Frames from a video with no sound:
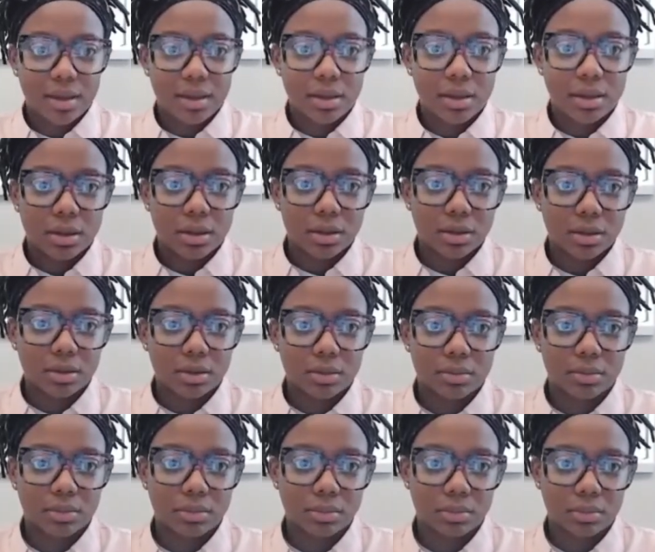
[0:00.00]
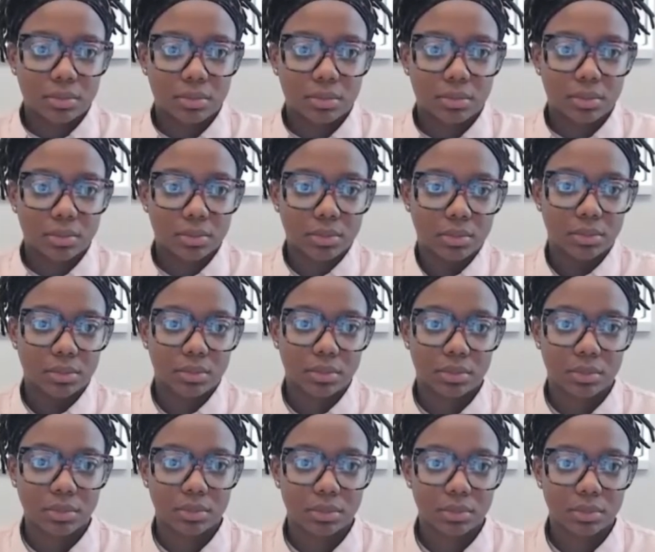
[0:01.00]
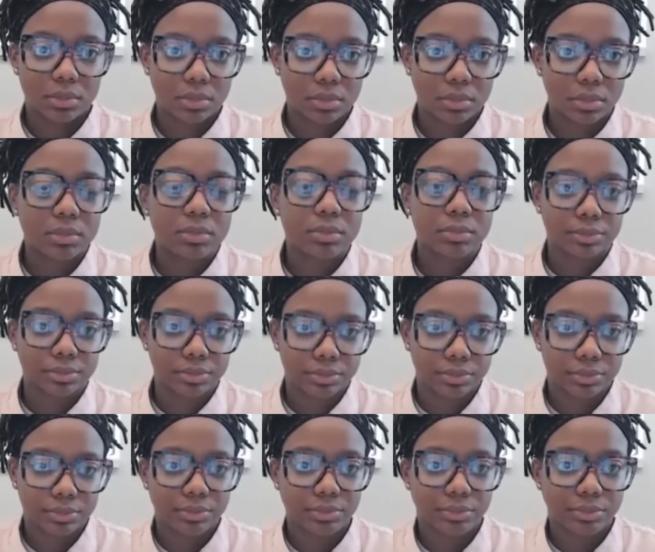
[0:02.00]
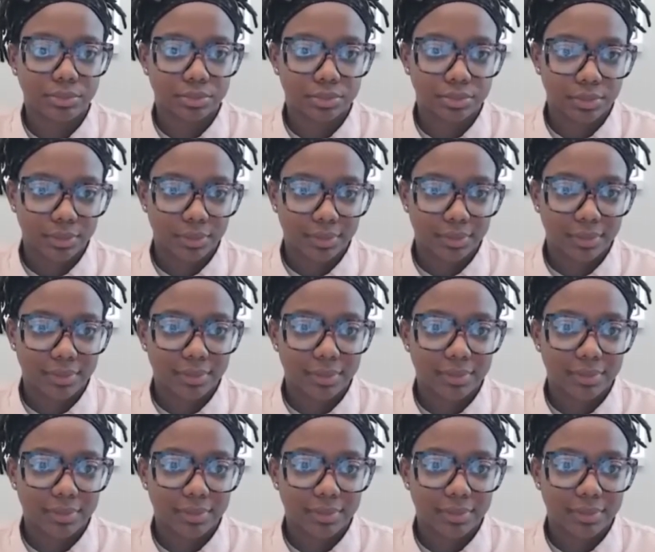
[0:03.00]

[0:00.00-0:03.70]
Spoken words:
The person shown says nothing.